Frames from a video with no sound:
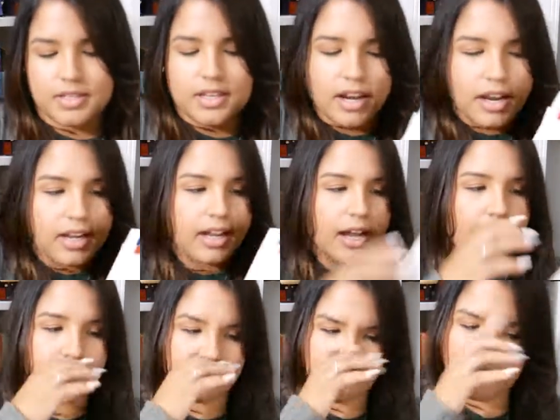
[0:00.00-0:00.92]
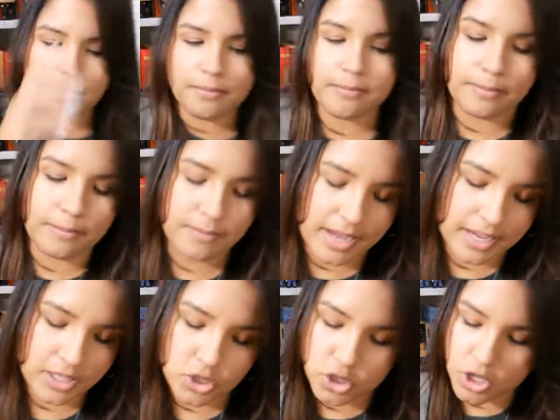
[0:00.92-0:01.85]
that I got from
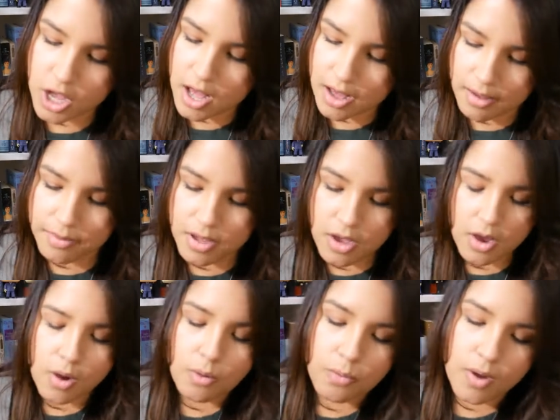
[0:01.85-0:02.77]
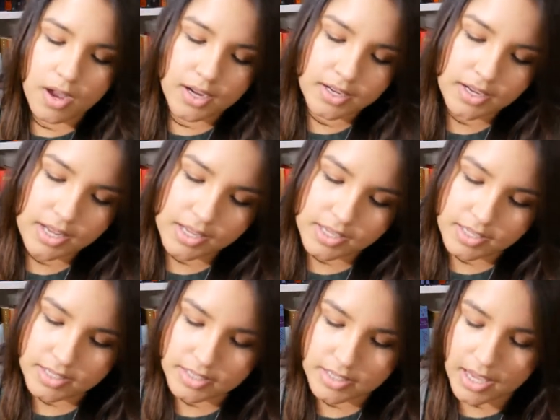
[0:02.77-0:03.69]
my job. One
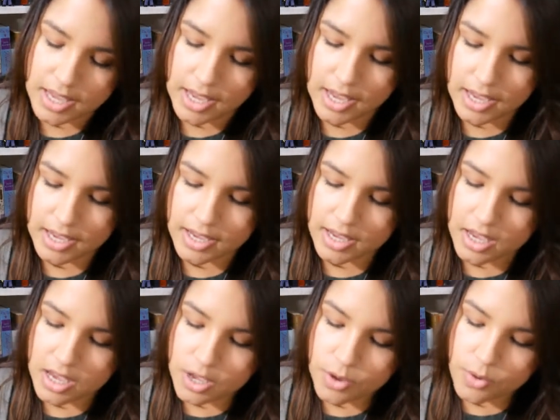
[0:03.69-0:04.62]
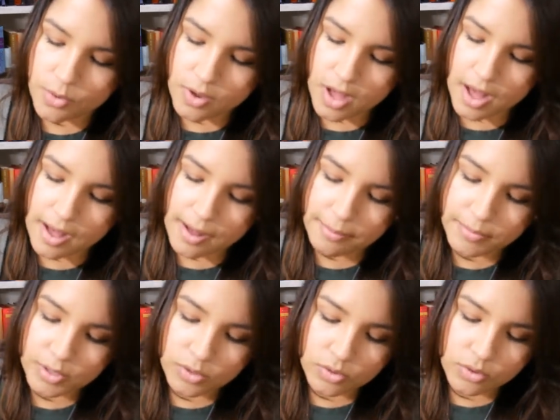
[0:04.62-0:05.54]
is a uh,
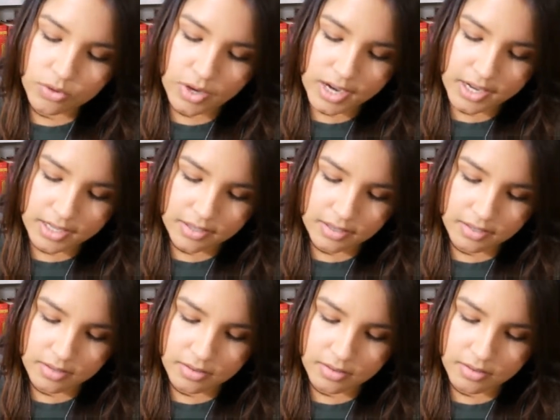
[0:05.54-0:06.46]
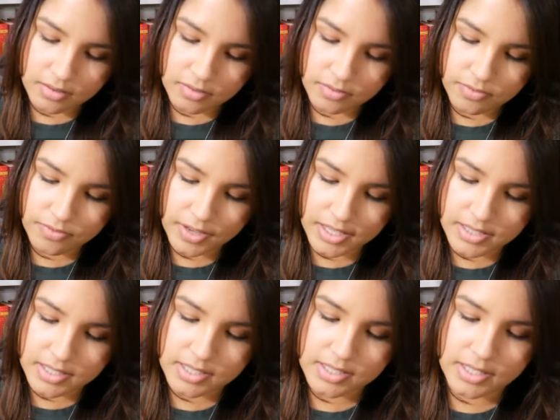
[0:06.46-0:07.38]
middle grade
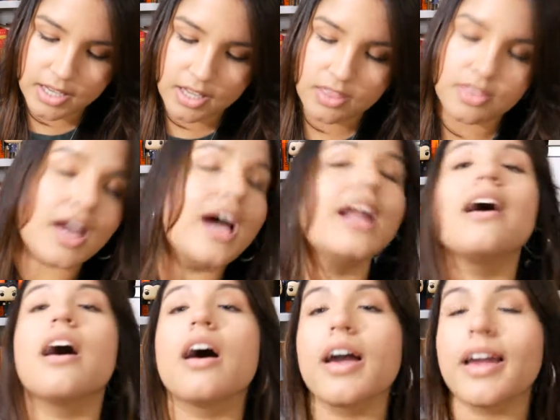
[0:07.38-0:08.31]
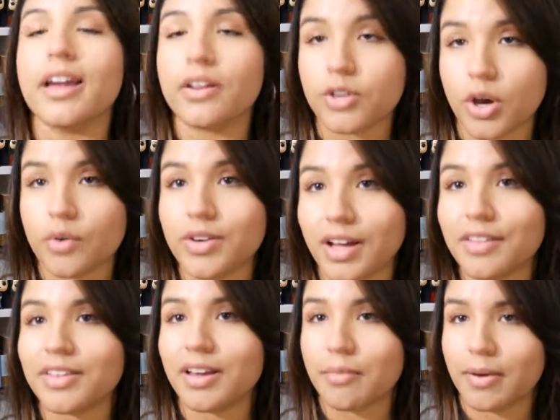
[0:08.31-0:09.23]
fantasy that I know
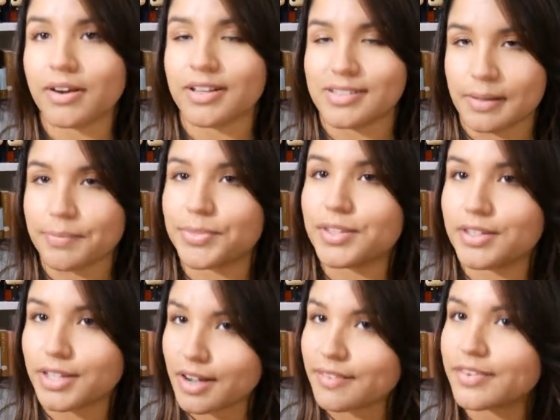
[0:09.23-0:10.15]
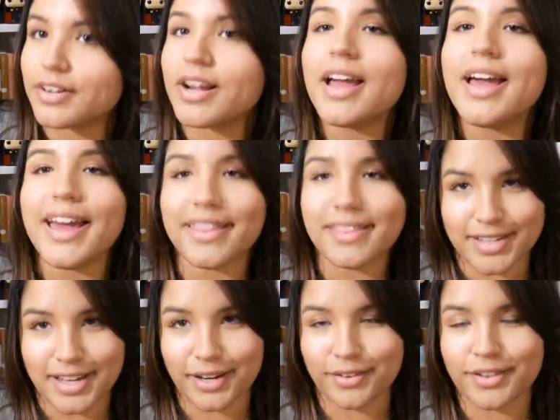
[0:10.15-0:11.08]
nothing about except the cover and the
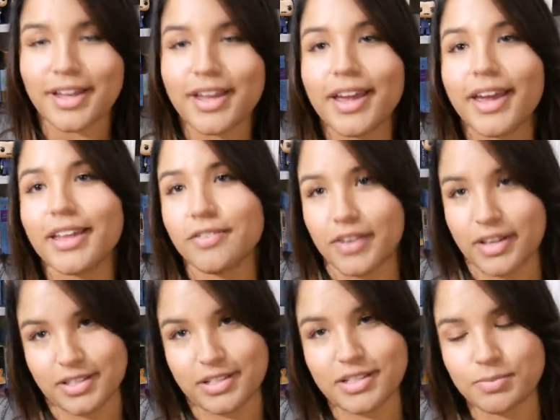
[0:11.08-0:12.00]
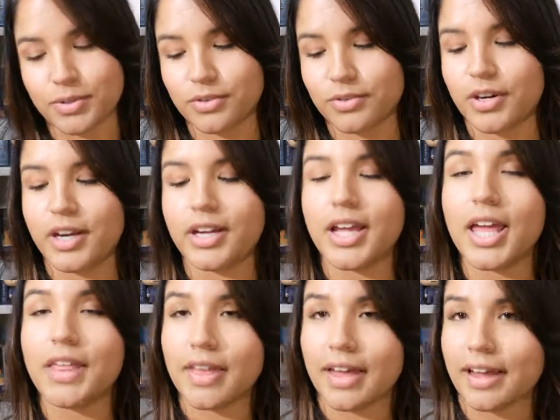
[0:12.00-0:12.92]
title and the fact that it's middle grade
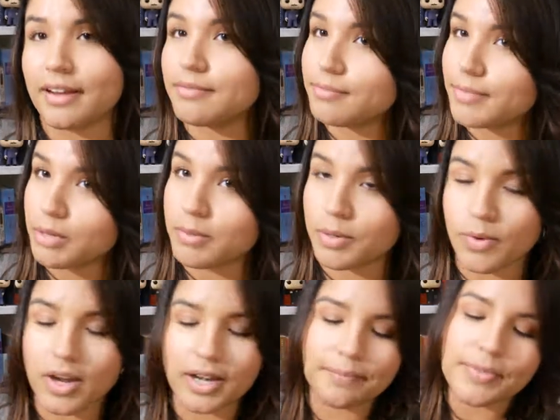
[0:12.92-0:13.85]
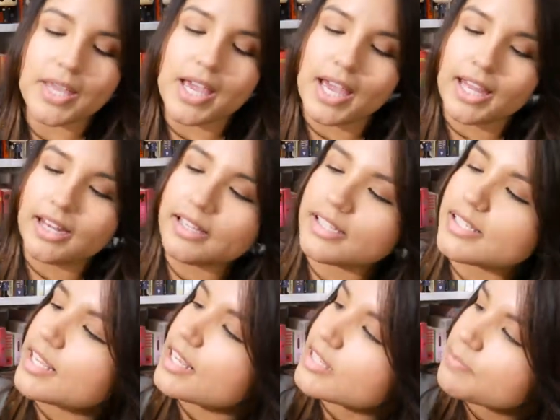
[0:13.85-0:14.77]
and that made me want it. And it
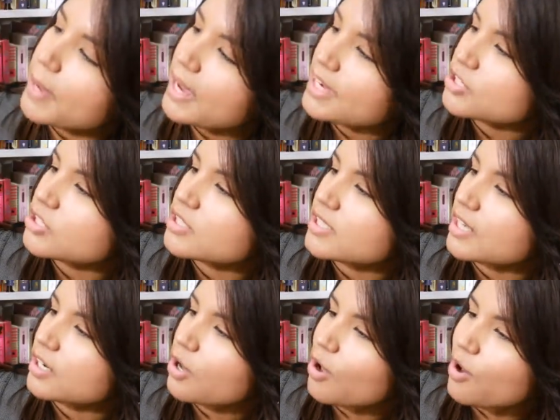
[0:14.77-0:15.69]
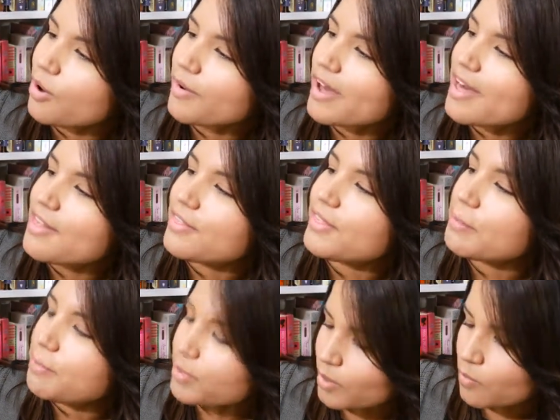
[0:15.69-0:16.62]
says Pages and Co. The
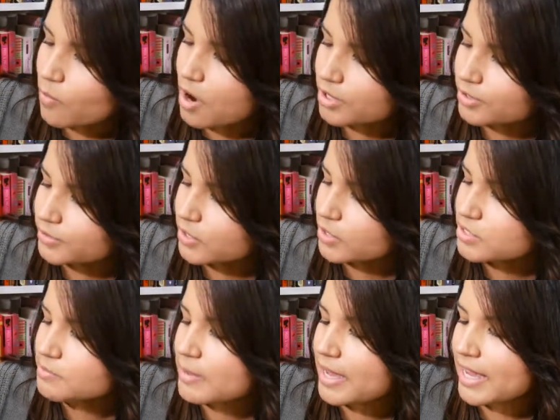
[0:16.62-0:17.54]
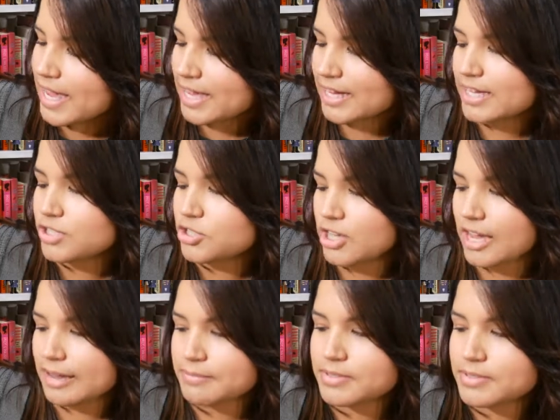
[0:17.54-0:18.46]
Book Wanderers by Anna
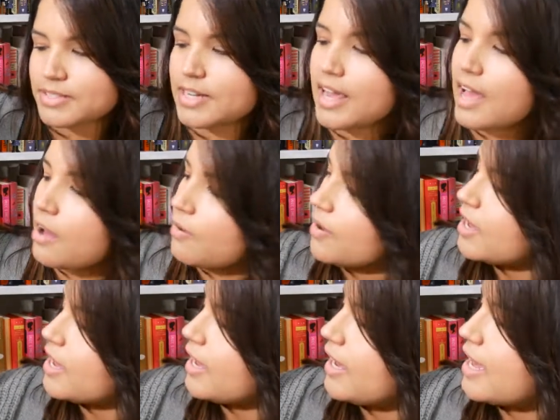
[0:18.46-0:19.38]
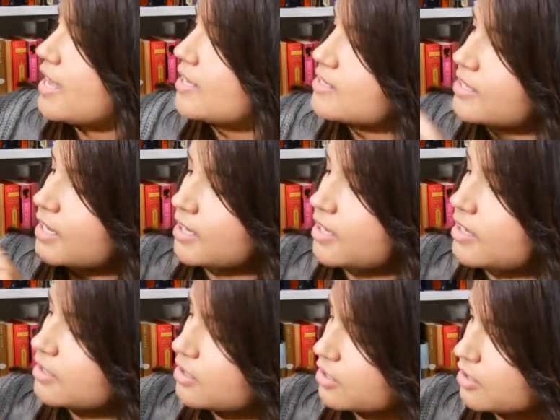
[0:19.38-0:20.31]
James. Now, it has a
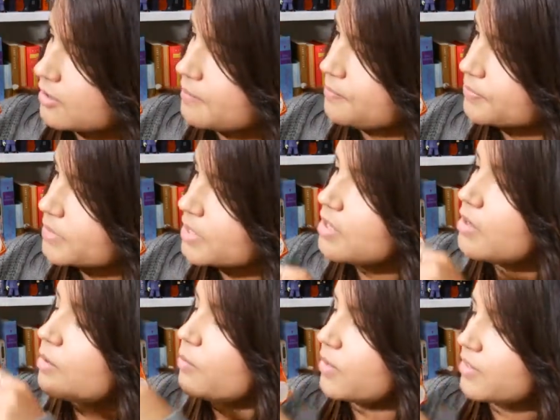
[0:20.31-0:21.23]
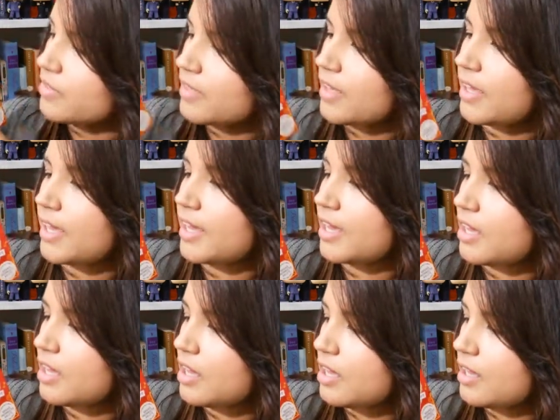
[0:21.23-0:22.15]
young girl with like
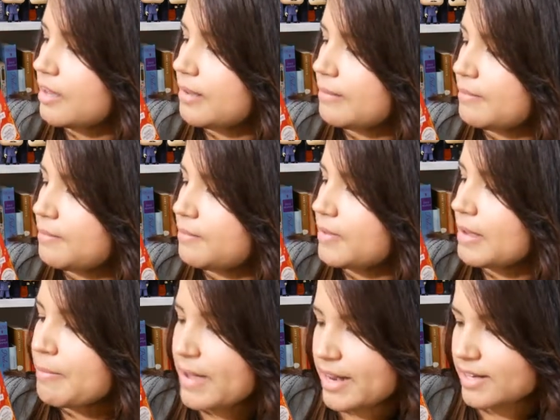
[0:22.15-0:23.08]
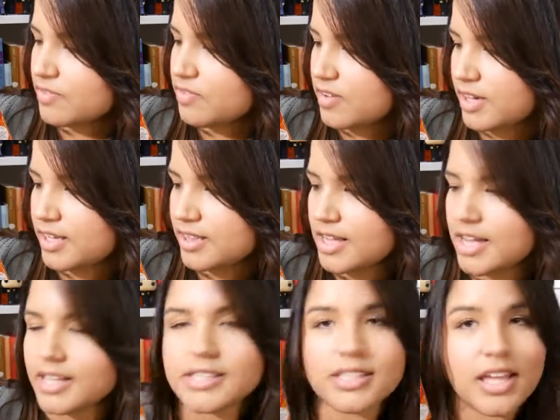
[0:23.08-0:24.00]
um, a magnifying
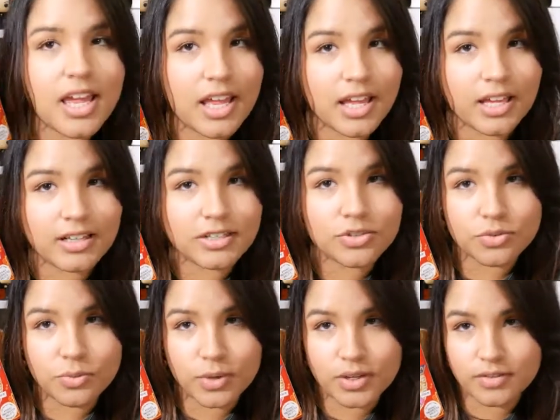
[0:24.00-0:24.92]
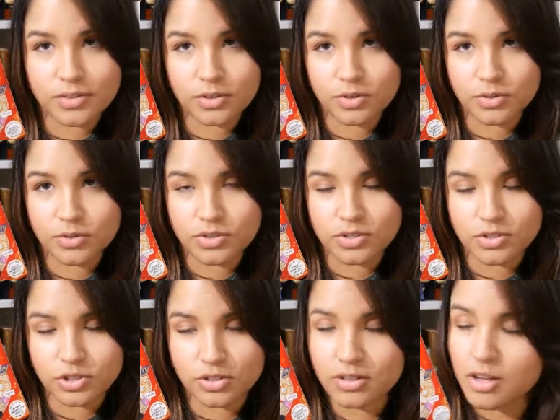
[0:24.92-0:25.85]
glass and one of those
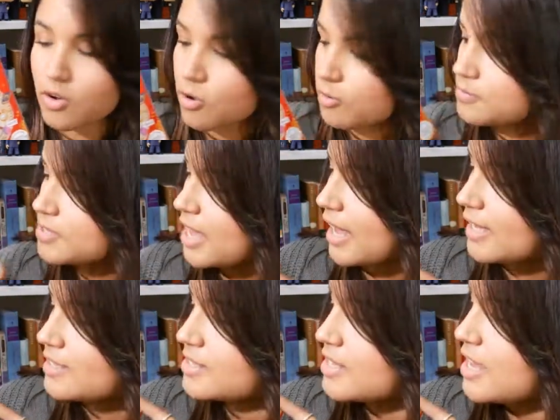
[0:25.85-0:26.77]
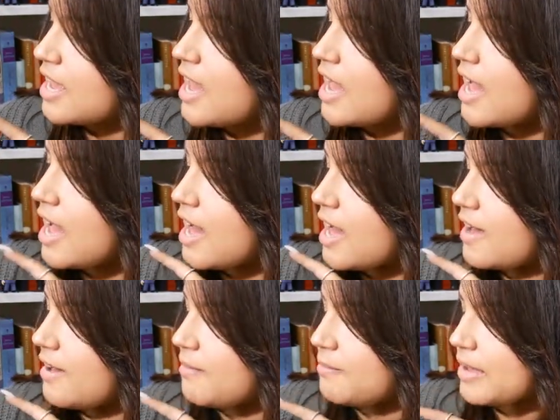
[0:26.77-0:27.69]
Sherlock Holmes hats
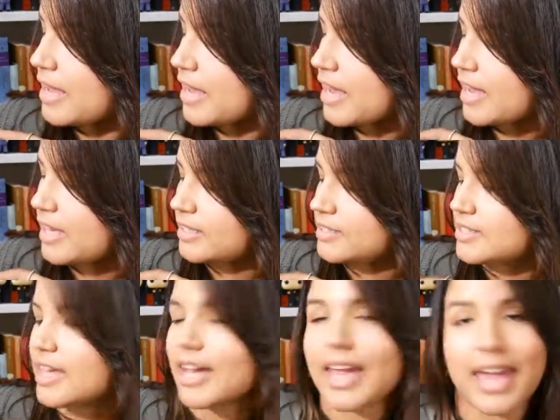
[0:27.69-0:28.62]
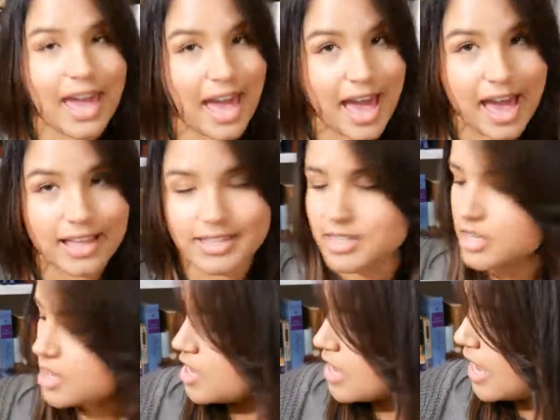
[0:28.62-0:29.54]
um, and a cat
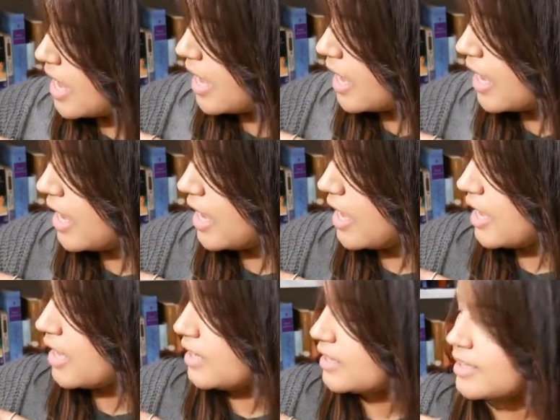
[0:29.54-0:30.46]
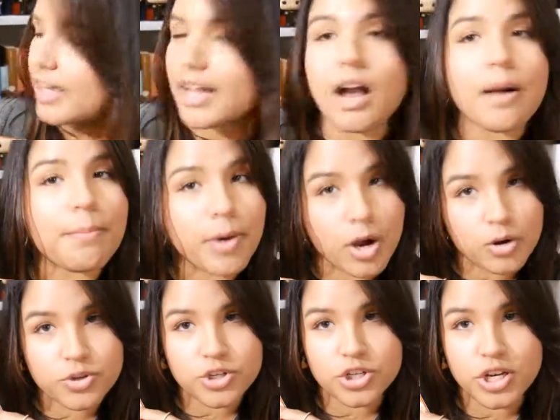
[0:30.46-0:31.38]
and like a
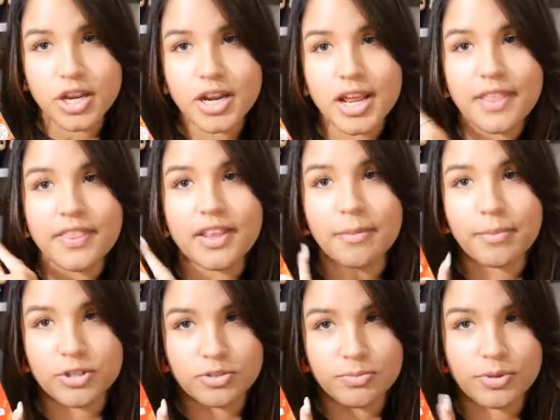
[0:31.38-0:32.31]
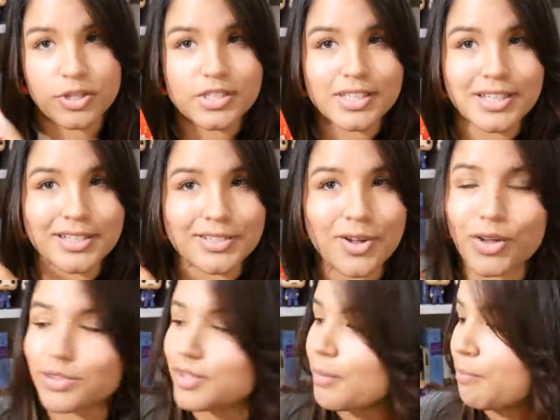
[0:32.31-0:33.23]
potion and then a bunch of books and it's
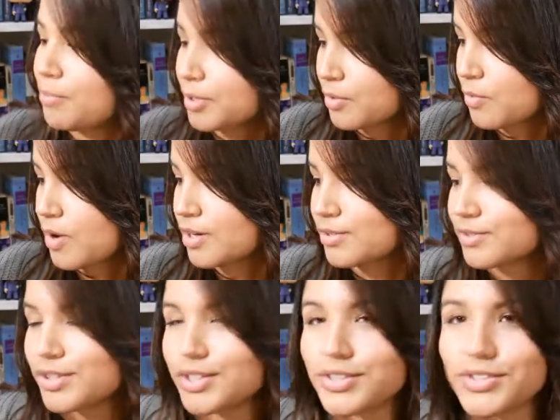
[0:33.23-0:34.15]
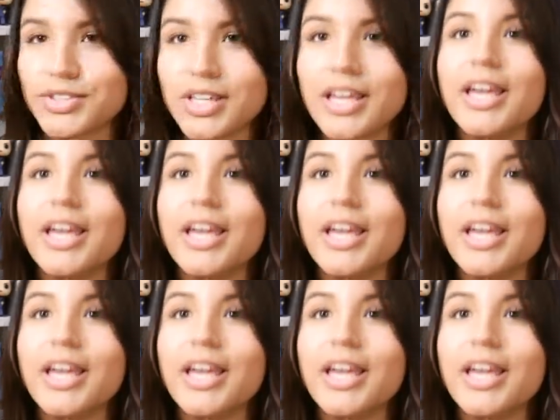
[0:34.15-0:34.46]
called Book Wanderers